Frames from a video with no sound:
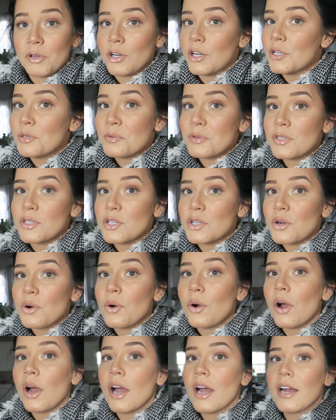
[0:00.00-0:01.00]
the Christmas
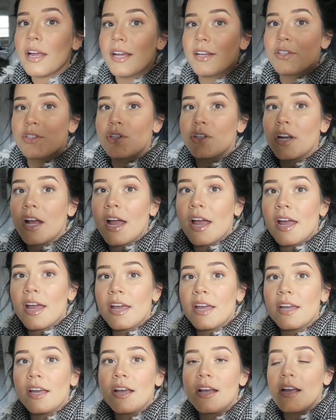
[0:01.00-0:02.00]
decor
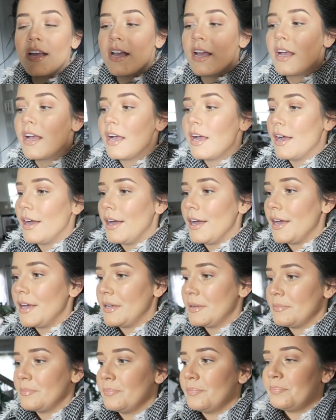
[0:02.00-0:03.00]
yesterday,
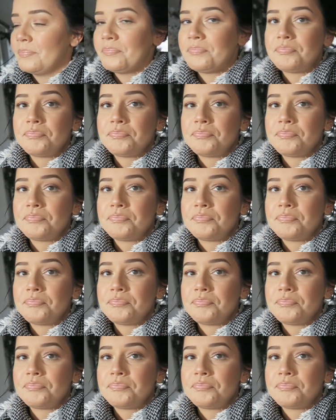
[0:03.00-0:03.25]
um,